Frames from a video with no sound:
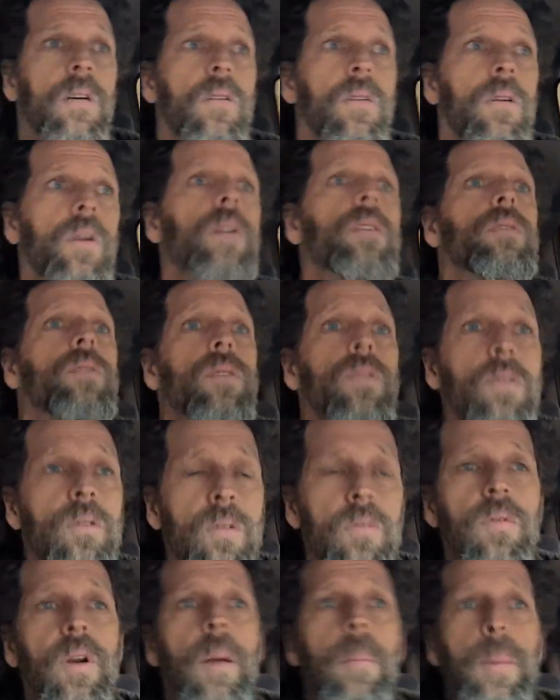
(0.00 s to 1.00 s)
or to do
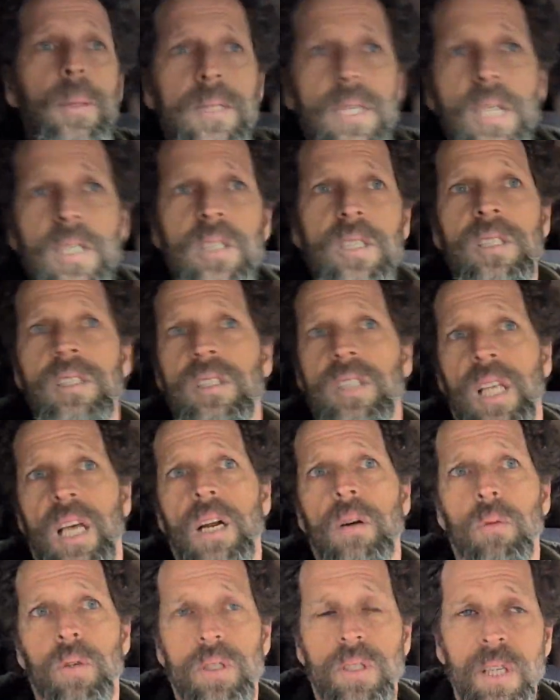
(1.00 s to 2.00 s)
the repetitions
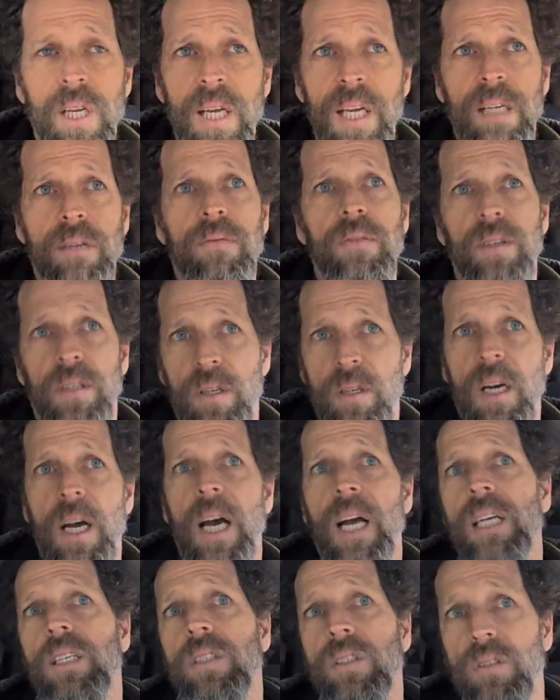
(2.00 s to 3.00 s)
that it would take for you to
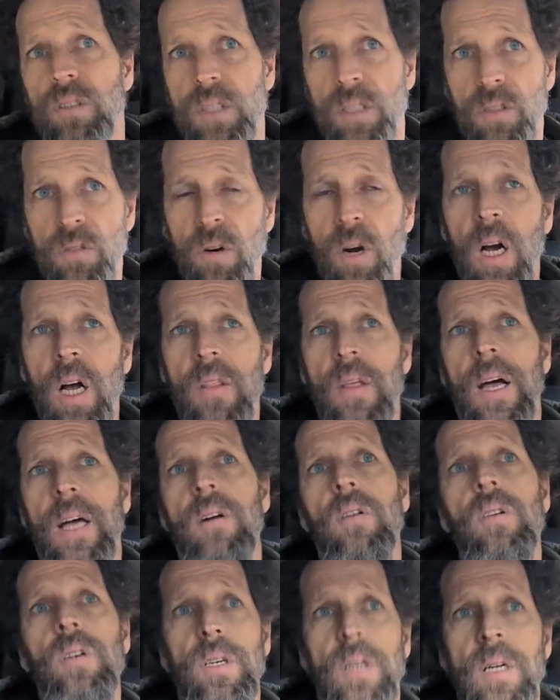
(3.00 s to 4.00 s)
actually draw
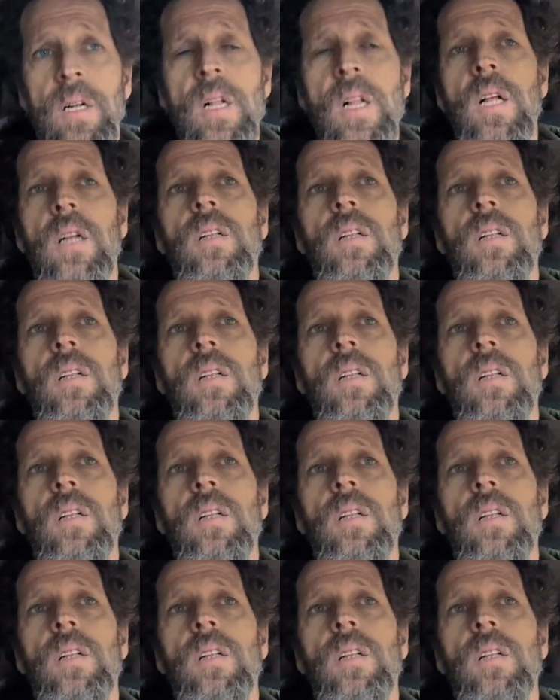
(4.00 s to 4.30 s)
that, or to